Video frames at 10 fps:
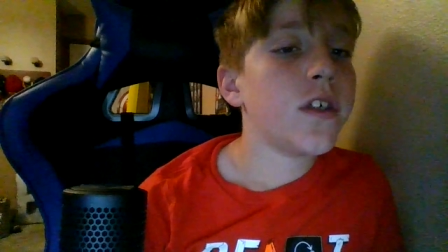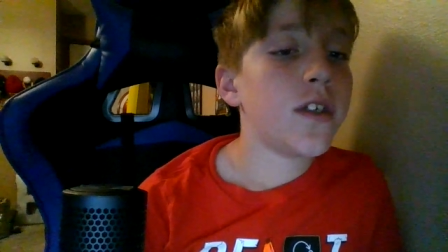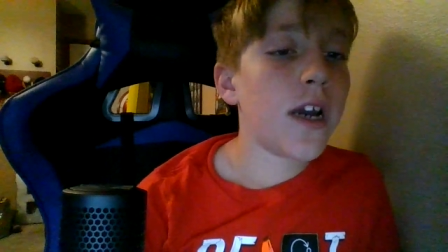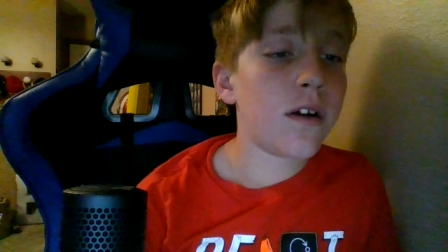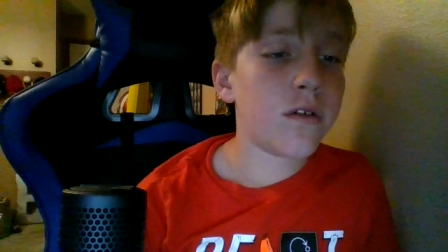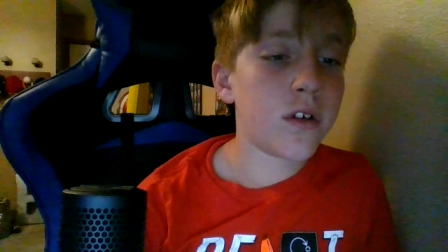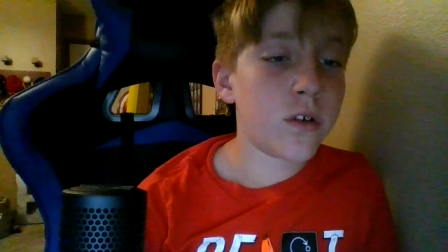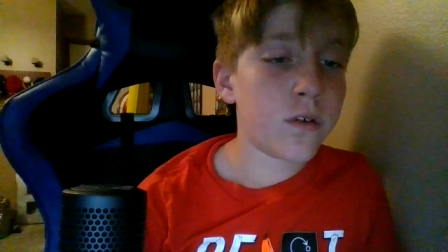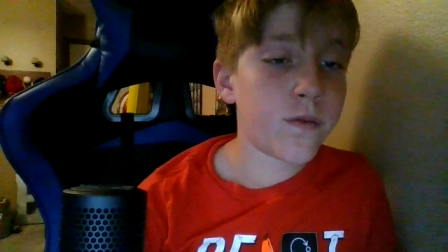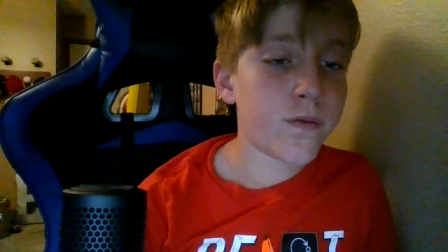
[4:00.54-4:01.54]
I don't
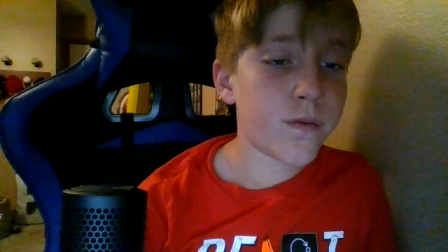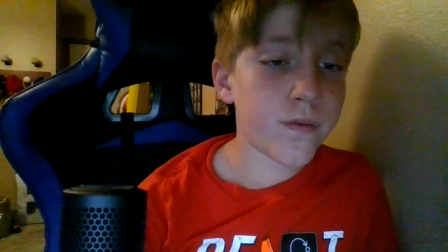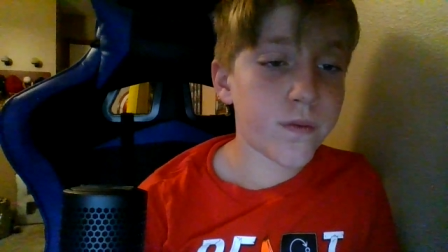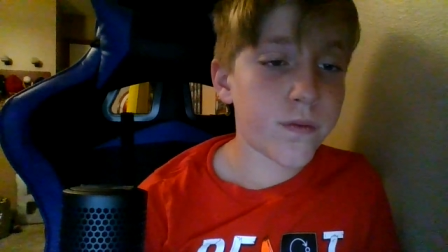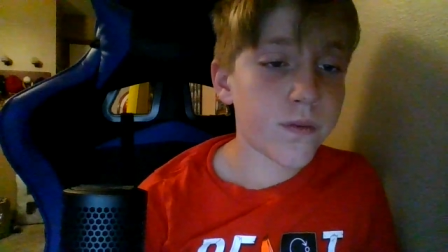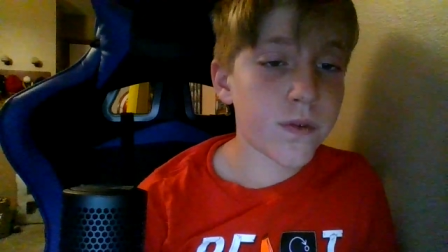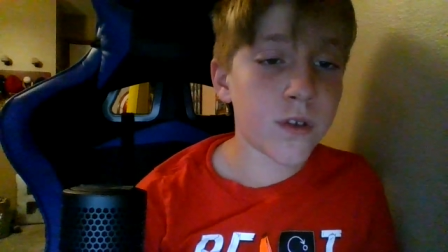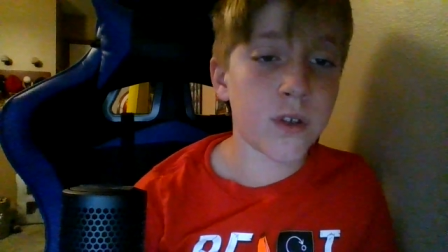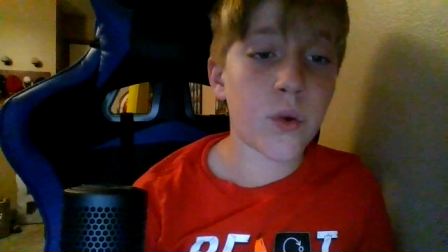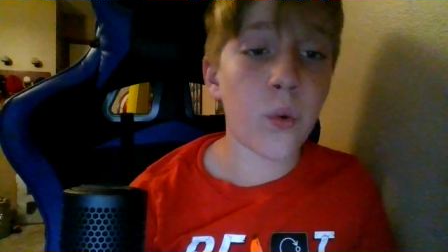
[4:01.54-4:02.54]
know
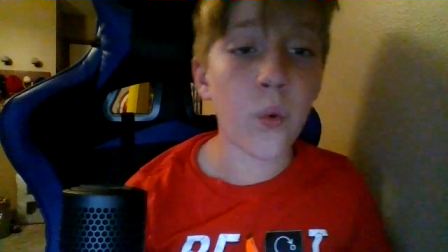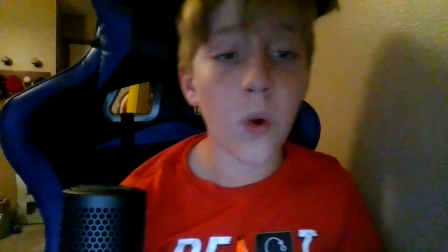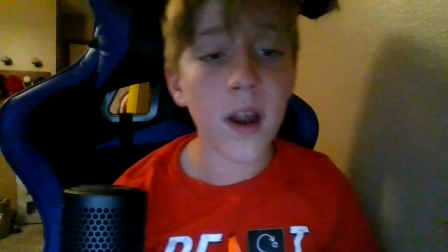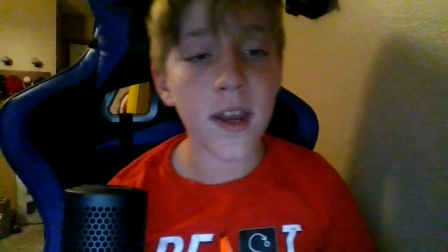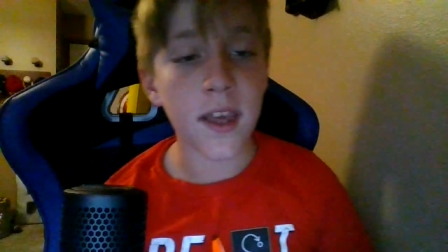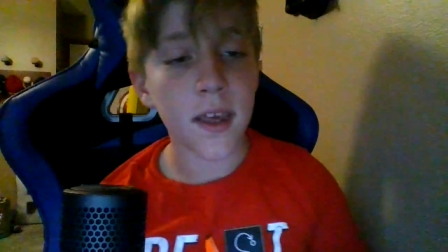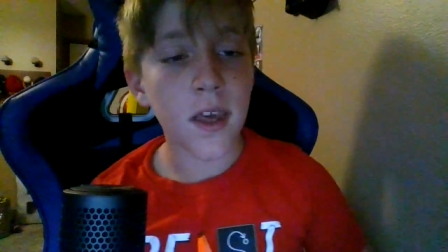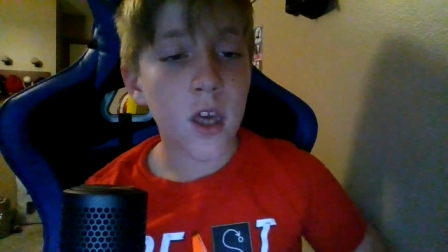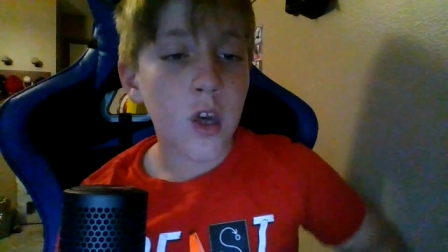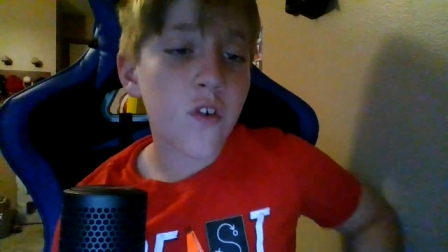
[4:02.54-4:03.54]
There are
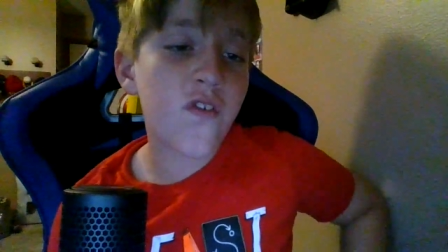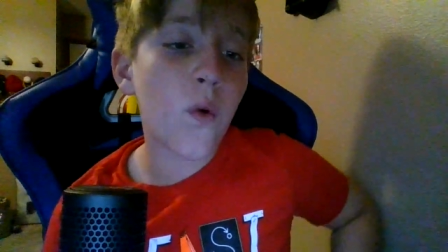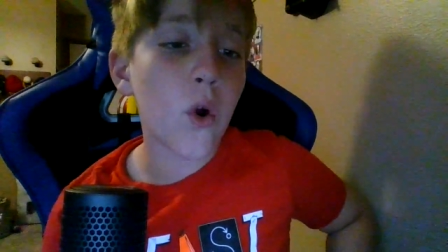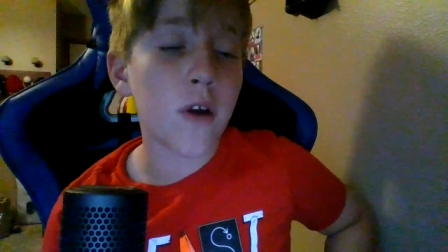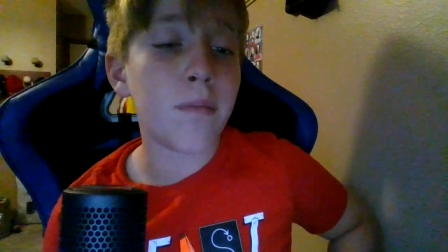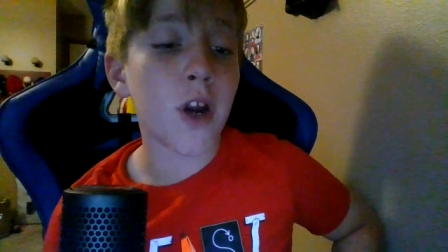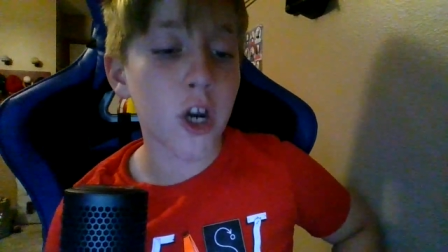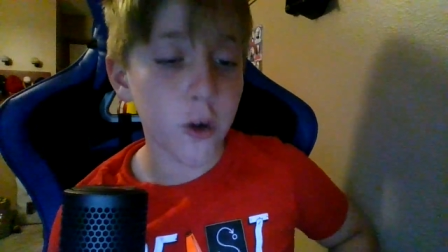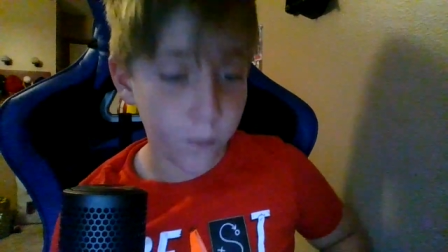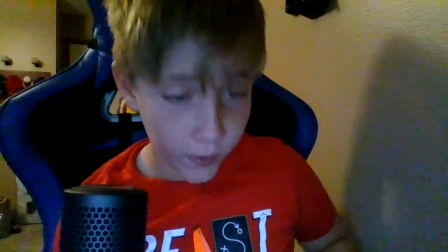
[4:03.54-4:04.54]
24
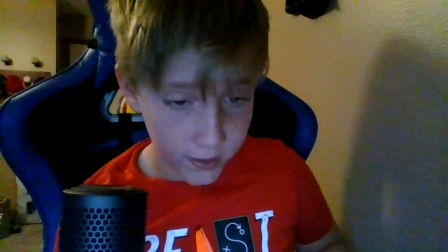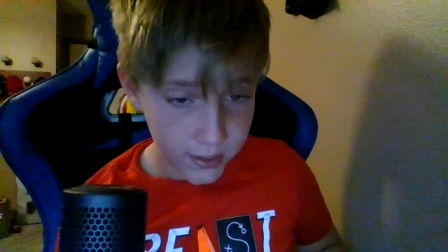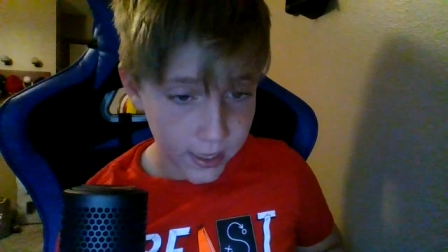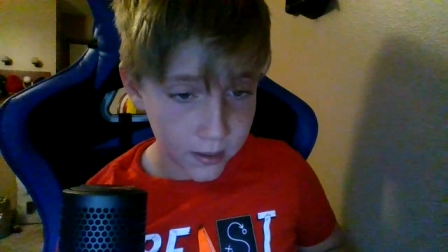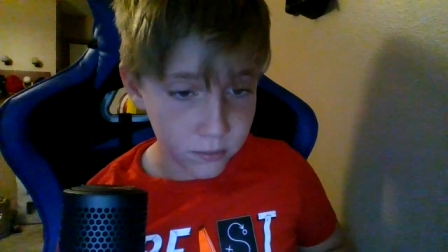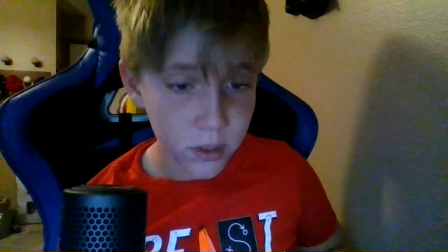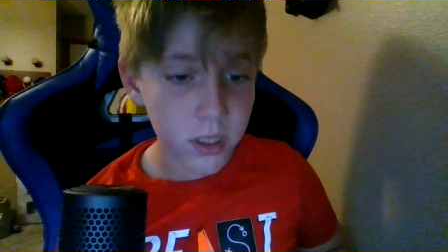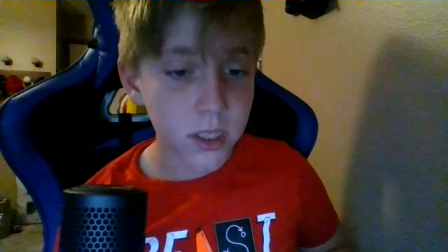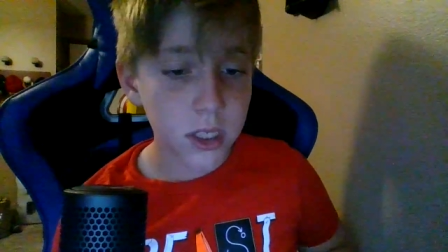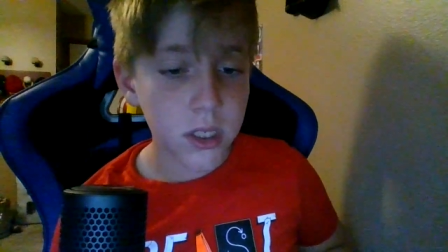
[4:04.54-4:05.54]
perfect games,
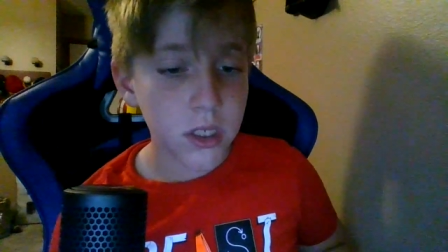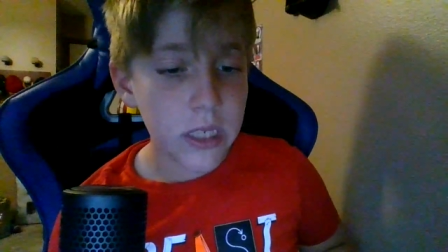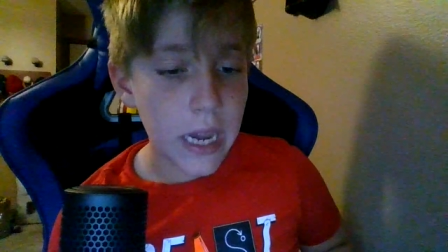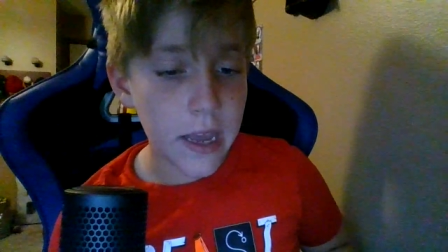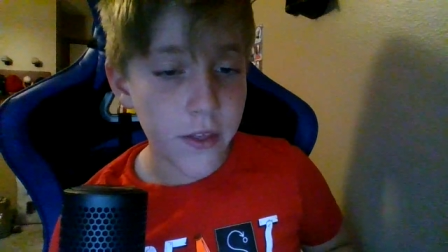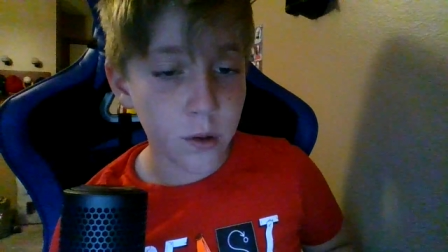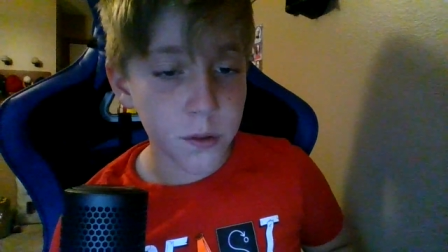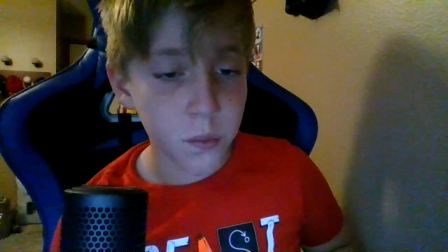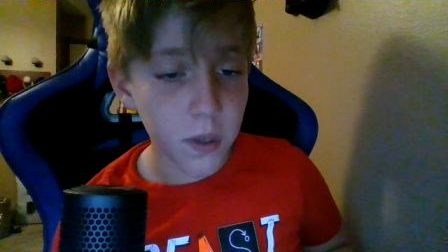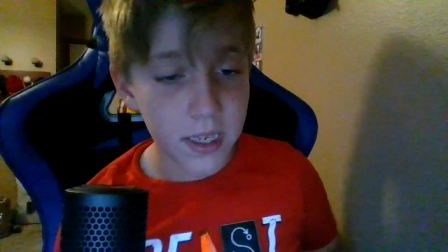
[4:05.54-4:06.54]
and there
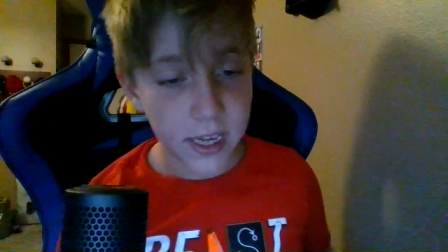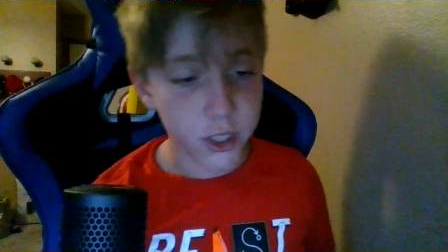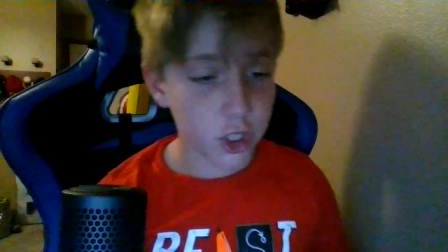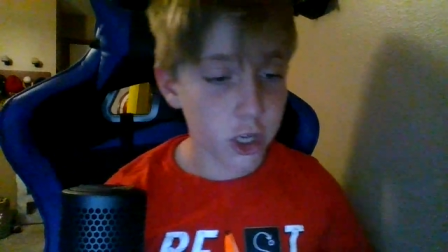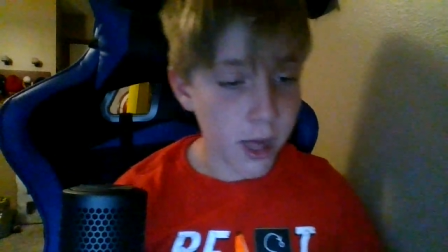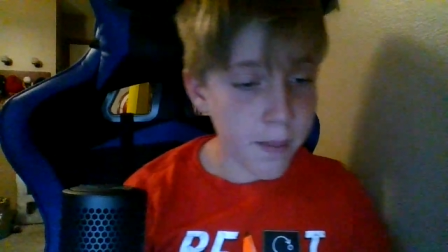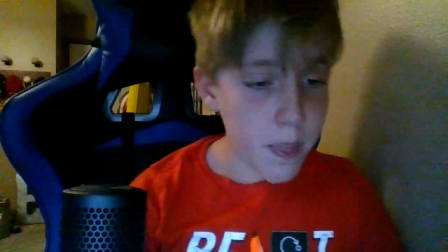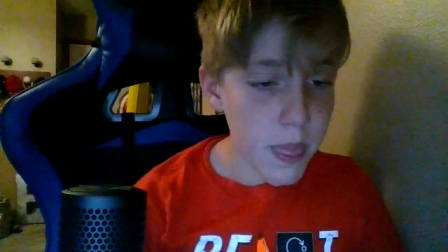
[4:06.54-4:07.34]
was one yesterday.